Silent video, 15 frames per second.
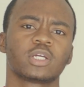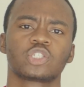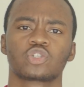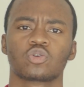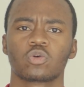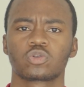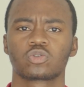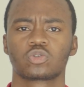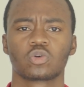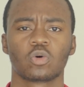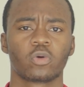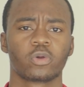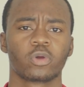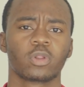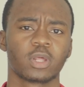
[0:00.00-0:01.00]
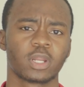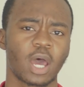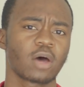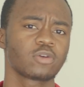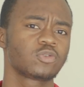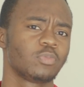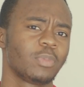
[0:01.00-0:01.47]
and short tutorial on
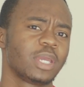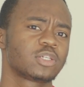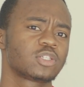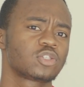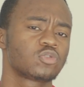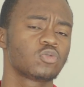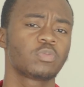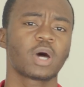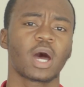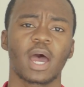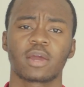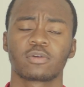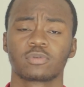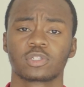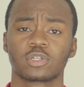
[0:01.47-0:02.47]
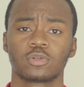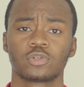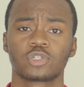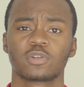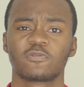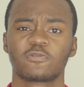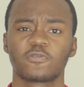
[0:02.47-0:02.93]
how to make super high
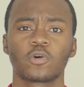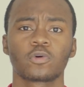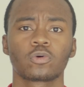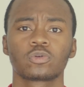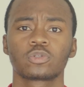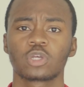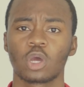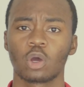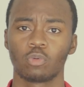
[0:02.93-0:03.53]
resolution photos